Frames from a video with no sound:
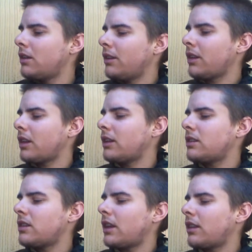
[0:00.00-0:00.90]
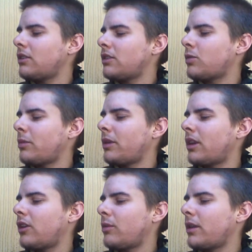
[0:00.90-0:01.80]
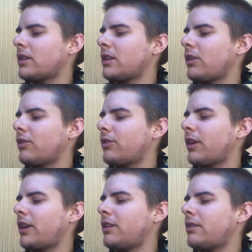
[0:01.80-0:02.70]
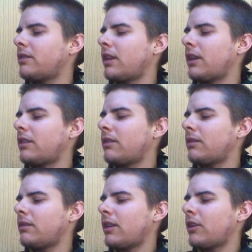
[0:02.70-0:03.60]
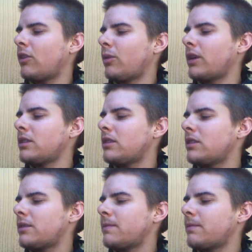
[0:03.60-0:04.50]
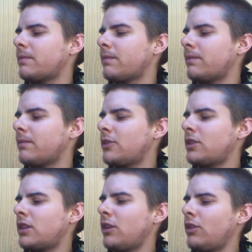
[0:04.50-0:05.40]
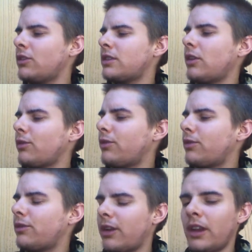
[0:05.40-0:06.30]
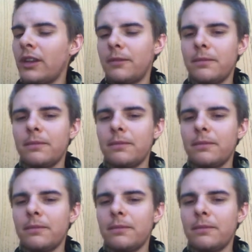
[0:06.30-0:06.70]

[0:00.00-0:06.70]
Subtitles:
Really, it's like they just want me to kill myself, right? Like always. Just kill yourself, right?